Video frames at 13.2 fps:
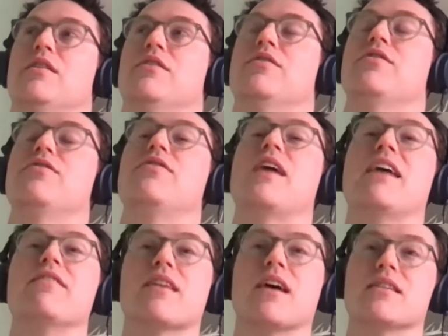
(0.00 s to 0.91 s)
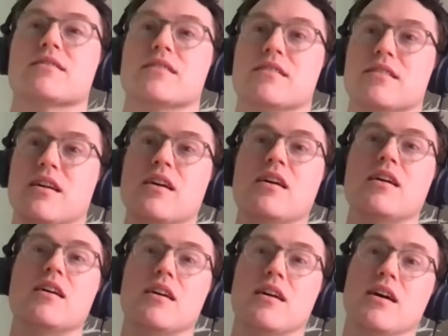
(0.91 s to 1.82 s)
5,000
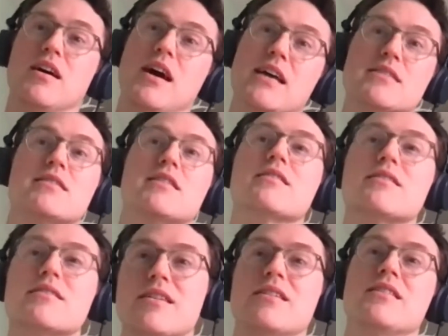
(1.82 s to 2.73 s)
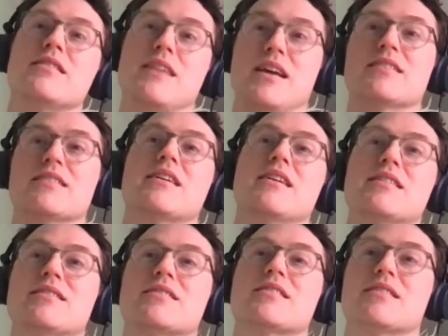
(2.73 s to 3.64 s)
extant data
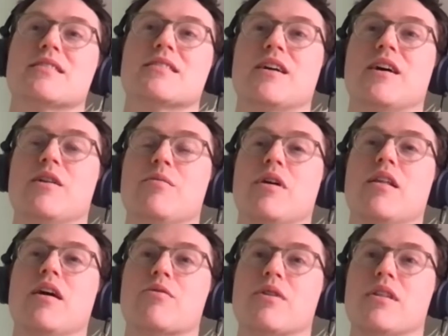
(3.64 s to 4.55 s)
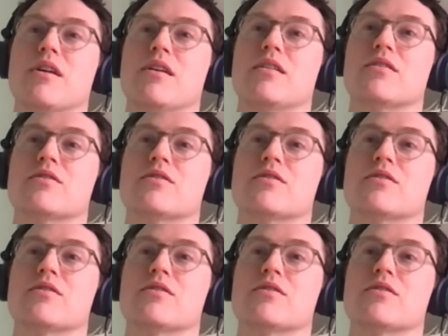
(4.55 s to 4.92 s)
sets along with it.